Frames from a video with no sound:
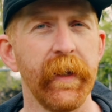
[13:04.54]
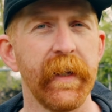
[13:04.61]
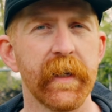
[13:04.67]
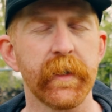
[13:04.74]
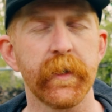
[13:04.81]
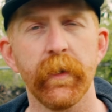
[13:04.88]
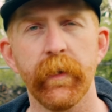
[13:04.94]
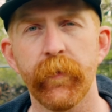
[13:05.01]

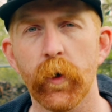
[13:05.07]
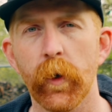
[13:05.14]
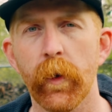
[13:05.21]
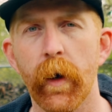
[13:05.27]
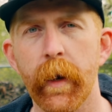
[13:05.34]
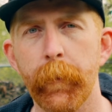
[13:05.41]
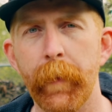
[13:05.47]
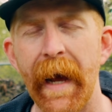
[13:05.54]
does deliver a
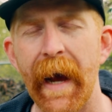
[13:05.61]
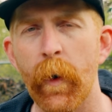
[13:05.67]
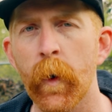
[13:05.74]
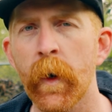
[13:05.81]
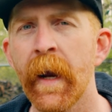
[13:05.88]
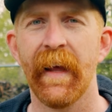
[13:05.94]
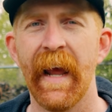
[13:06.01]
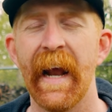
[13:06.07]
lot of
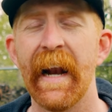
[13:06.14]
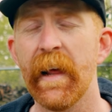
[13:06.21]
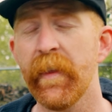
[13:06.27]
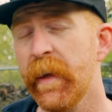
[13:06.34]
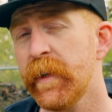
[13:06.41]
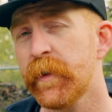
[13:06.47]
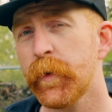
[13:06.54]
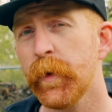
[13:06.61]
power, and I
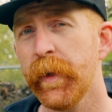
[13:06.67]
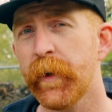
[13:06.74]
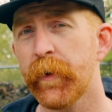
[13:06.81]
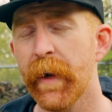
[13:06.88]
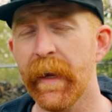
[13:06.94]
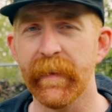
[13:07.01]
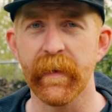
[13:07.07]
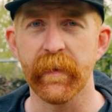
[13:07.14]
think it's really
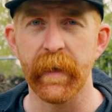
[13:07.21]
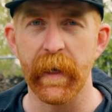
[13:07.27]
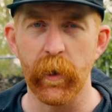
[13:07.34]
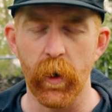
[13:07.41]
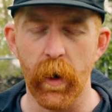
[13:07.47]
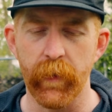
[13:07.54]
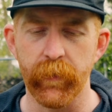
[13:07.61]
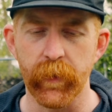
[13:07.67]
great that they
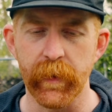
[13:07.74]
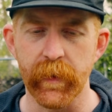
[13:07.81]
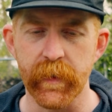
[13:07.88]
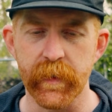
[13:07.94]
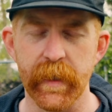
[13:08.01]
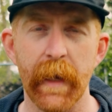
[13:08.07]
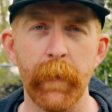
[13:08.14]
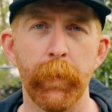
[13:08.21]
are offering the
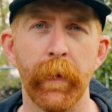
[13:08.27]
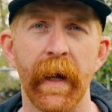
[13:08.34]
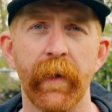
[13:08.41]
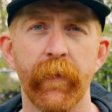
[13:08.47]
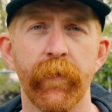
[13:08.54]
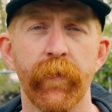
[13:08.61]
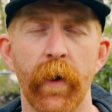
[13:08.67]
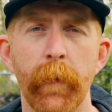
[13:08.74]
same
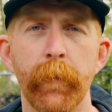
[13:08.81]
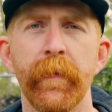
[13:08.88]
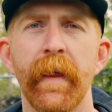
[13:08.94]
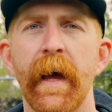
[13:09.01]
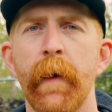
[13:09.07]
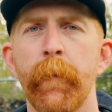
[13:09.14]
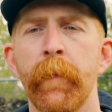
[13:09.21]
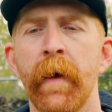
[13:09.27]
bike from
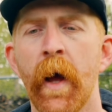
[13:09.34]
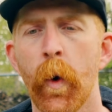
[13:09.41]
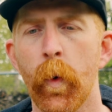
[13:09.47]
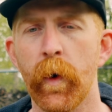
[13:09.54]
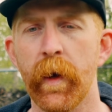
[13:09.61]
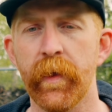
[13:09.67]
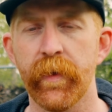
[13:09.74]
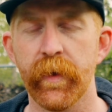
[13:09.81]
them
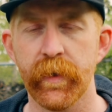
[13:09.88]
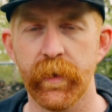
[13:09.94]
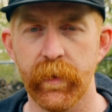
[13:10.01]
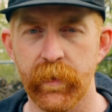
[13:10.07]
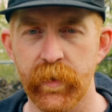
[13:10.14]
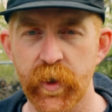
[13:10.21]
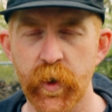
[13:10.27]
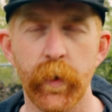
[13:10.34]
with
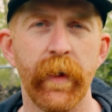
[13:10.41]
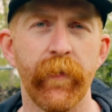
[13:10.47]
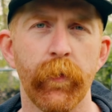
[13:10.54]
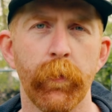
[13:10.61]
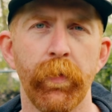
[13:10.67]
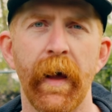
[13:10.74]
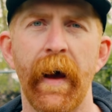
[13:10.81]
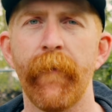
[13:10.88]
2
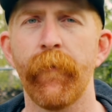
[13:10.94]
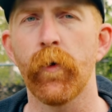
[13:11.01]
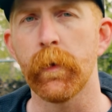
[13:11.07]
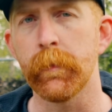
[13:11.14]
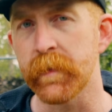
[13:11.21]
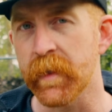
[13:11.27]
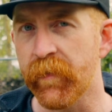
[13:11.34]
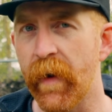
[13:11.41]
different
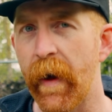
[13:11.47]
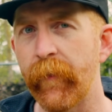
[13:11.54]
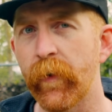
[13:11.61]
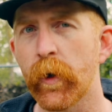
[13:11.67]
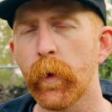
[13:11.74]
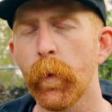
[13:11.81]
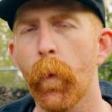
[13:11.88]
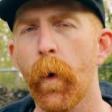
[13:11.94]
platforms, a
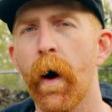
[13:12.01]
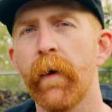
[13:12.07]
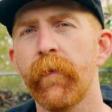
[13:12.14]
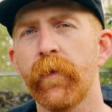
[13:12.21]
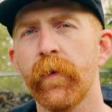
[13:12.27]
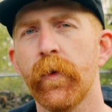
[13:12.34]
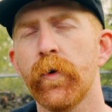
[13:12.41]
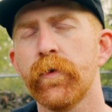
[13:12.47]
500 watt
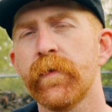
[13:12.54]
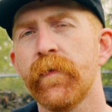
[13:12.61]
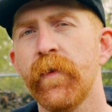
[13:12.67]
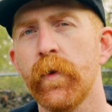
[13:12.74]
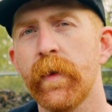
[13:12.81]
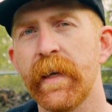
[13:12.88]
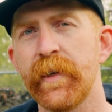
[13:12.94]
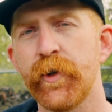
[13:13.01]
for those of
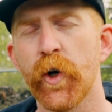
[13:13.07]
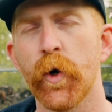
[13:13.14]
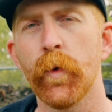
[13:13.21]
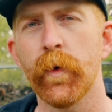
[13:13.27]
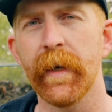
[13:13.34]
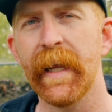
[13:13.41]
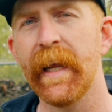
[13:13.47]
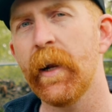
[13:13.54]
you that
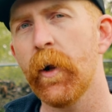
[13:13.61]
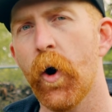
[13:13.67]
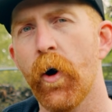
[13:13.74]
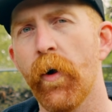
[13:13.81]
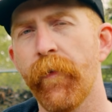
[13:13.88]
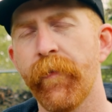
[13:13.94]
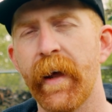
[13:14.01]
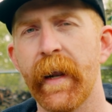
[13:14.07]
don't need
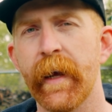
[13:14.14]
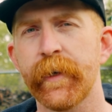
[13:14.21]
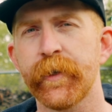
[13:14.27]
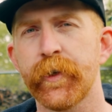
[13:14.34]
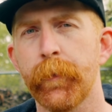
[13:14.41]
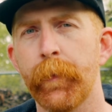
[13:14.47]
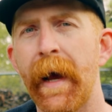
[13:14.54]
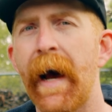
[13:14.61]
all of that
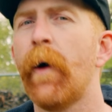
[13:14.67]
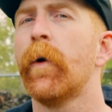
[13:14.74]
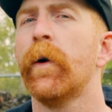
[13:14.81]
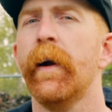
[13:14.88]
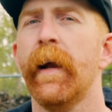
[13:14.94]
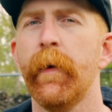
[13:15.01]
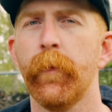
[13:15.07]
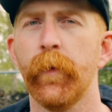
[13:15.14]
extra
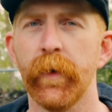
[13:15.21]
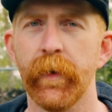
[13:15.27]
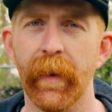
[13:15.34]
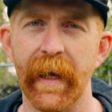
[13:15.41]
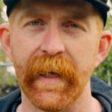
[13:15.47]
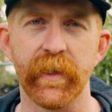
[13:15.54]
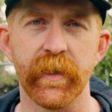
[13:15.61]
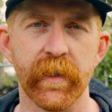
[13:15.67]
power and would
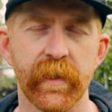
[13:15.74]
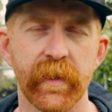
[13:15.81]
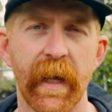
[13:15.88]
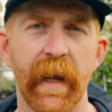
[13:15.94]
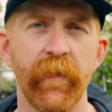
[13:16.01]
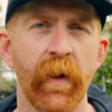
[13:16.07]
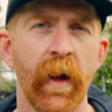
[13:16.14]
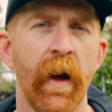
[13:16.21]
like to
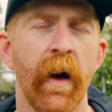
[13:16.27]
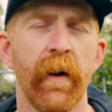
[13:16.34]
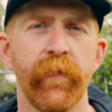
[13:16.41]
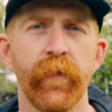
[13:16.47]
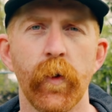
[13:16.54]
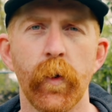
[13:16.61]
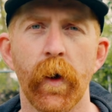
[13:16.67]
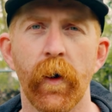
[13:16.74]
save a
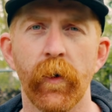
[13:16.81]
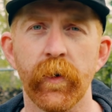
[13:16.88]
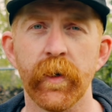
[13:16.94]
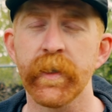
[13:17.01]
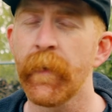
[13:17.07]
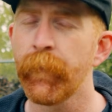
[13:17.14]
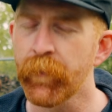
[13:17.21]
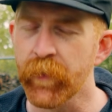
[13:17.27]
few
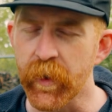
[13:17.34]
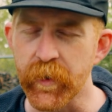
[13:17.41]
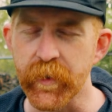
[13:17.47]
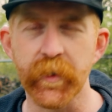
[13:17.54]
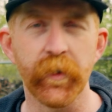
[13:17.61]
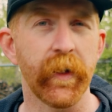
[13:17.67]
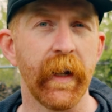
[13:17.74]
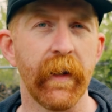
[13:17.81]
dollars. You're
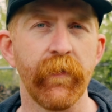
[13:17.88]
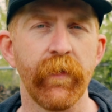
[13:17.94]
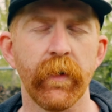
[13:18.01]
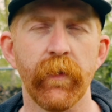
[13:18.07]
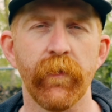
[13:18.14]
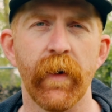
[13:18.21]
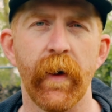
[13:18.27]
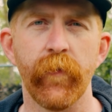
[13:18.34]
still getting
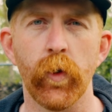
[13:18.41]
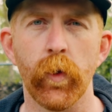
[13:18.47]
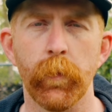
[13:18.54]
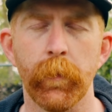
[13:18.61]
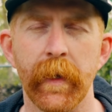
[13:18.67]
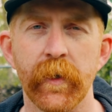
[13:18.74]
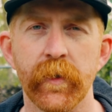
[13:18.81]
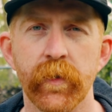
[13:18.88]
55
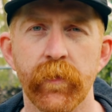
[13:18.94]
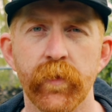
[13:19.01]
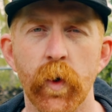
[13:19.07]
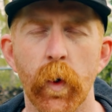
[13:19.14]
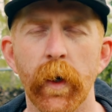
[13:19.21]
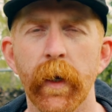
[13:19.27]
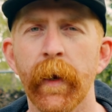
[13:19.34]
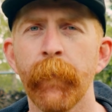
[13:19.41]
Newton meters of
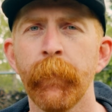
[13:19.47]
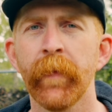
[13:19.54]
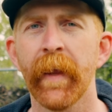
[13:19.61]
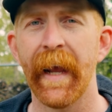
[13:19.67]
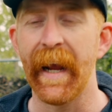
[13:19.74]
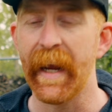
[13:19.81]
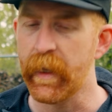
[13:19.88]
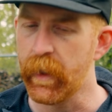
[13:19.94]
torque
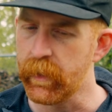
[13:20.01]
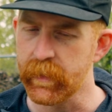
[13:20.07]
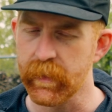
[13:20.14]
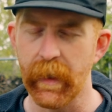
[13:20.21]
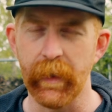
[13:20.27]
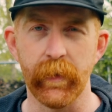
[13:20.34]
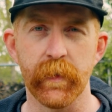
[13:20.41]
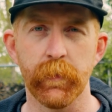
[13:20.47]
and a
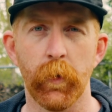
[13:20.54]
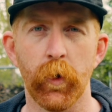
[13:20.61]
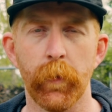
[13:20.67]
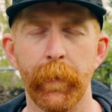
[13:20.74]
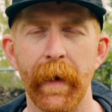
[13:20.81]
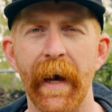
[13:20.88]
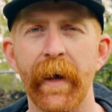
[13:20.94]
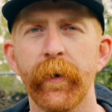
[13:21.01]
slightly smaller
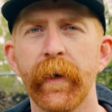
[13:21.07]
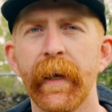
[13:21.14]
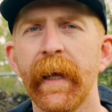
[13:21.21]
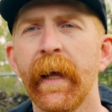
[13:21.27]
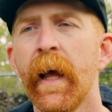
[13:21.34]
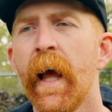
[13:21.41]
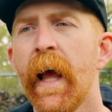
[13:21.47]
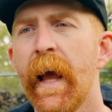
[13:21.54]
battery.
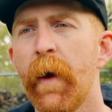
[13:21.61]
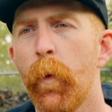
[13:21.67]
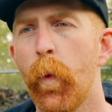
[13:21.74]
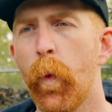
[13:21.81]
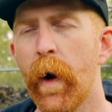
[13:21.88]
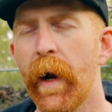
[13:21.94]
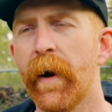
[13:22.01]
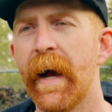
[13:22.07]

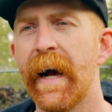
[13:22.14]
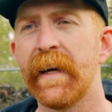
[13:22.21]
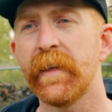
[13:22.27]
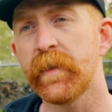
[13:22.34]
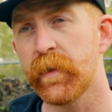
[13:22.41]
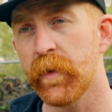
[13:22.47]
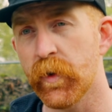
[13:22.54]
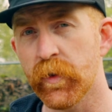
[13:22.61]

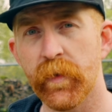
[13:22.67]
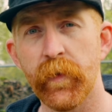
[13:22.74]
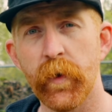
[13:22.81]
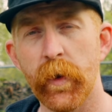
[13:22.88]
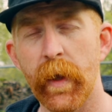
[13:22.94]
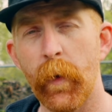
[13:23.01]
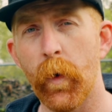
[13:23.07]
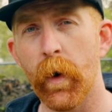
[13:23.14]
Whereas those of
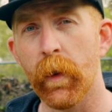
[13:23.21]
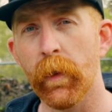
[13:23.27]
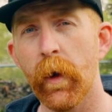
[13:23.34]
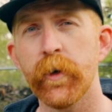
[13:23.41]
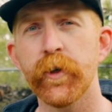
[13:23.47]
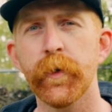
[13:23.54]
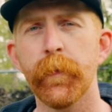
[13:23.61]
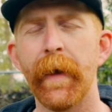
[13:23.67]
you that want a
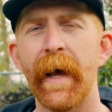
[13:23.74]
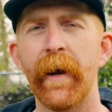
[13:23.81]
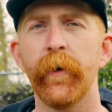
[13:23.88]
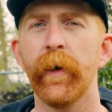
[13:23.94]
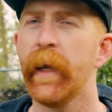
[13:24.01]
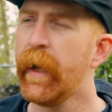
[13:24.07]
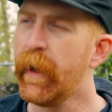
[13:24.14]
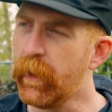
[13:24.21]
larger
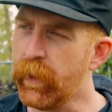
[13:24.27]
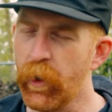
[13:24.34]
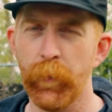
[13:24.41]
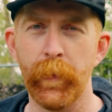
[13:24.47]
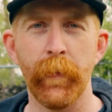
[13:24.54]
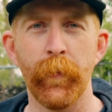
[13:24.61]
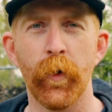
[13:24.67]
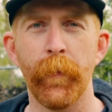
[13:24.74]
battery, a little
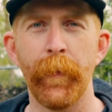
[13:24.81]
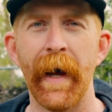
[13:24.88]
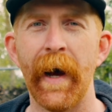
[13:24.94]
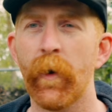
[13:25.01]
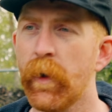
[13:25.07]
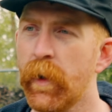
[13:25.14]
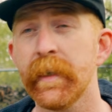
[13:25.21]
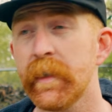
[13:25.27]
bit more
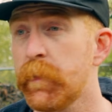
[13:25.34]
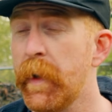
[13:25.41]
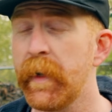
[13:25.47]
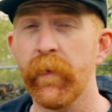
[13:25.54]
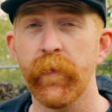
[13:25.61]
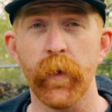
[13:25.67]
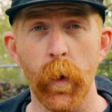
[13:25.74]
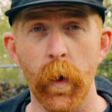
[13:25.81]
power,
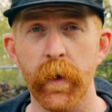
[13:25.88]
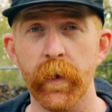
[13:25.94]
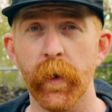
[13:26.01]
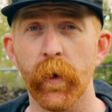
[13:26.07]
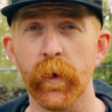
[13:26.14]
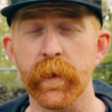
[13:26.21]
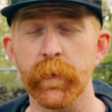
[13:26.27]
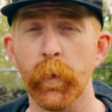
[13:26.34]
spend a few
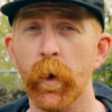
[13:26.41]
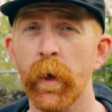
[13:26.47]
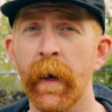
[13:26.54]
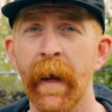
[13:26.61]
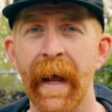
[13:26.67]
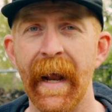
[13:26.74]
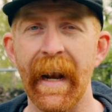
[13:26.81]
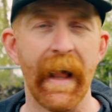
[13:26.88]
$100s more
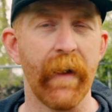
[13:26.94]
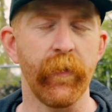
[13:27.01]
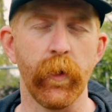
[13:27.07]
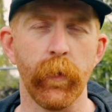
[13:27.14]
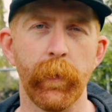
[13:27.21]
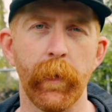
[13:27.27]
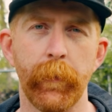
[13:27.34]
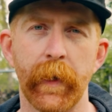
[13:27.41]
and have a
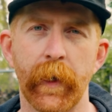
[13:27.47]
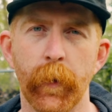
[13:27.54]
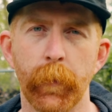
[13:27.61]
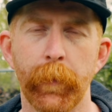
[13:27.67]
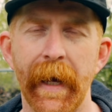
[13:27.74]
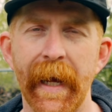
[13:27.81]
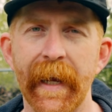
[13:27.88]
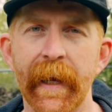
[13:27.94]
little bit bigger
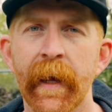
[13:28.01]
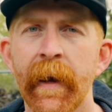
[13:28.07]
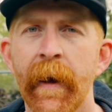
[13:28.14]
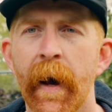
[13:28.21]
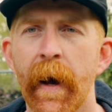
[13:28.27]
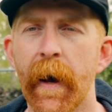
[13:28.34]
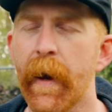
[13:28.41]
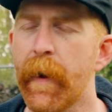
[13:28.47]
bike.
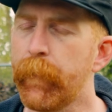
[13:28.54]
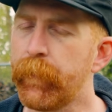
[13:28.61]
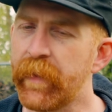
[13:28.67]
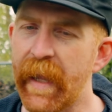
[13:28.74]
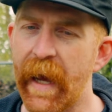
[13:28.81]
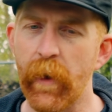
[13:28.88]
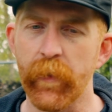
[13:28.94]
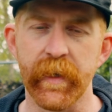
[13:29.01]

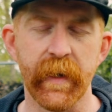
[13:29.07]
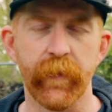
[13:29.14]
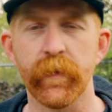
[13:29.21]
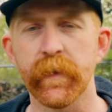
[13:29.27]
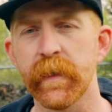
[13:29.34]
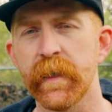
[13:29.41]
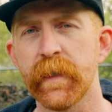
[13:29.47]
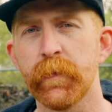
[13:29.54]
Now the
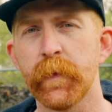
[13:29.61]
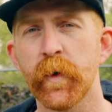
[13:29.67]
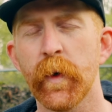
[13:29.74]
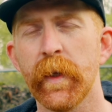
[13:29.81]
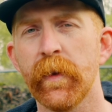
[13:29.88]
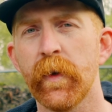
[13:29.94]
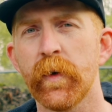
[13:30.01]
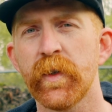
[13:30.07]
differences
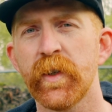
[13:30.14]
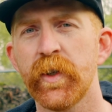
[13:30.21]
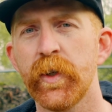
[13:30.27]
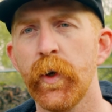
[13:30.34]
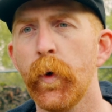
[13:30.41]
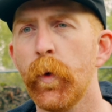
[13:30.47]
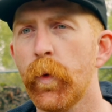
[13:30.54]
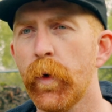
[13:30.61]
between those
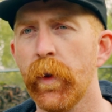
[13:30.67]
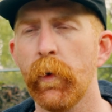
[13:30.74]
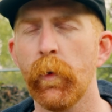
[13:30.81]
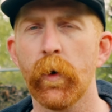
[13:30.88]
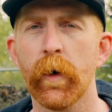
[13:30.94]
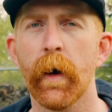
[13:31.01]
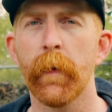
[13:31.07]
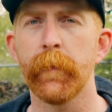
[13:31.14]
two really
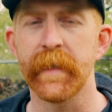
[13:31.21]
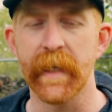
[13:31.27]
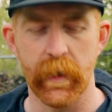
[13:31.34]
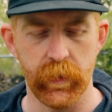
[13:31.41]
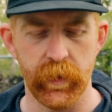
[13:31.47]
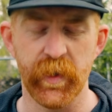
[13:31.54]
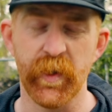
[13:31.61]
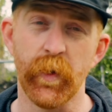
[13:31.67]
will come
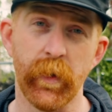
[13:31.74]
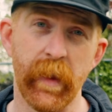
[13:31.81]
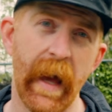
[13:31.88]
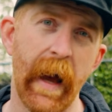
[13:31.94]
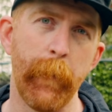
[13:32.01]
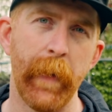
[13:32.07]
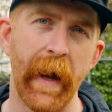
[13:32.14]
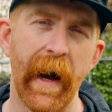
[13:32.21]
down to
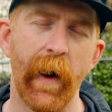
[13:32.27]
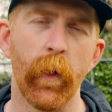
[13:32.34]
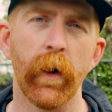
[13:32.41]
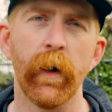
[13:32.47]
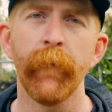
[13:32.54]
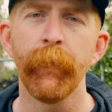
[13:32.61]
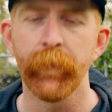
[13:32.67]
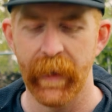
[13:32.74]
that
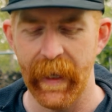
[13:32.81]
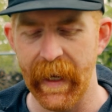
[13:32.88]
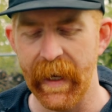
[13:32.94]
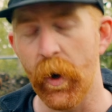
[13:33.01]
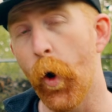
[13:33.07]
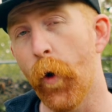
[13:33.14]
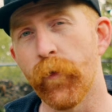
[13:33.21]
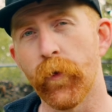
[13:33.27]
power
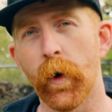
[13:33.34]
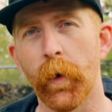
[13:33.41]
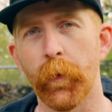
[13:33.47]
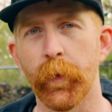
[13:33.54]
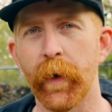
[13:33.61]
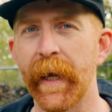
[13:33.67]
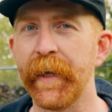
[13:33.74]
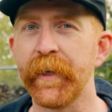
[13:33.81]
and overall
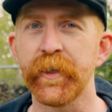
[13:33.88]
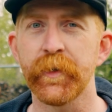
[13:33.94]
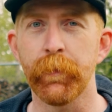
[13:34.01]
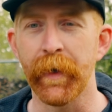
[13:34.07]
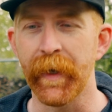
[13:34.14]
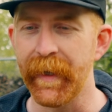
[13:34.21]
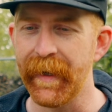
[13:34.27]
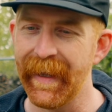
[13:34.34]
range,
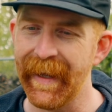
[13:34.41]
but